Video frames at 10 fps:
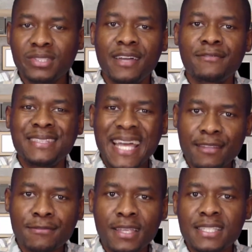
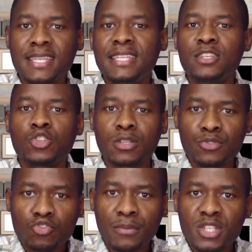Netflix is a
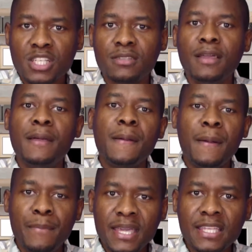
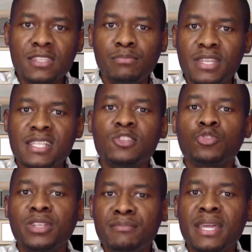subscription-based business,
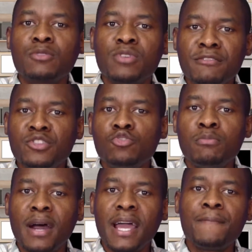so they make revenue
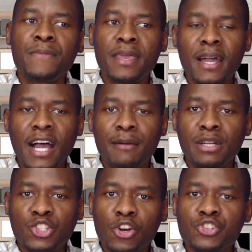by
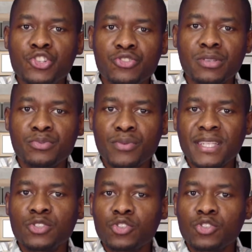charging you subscription.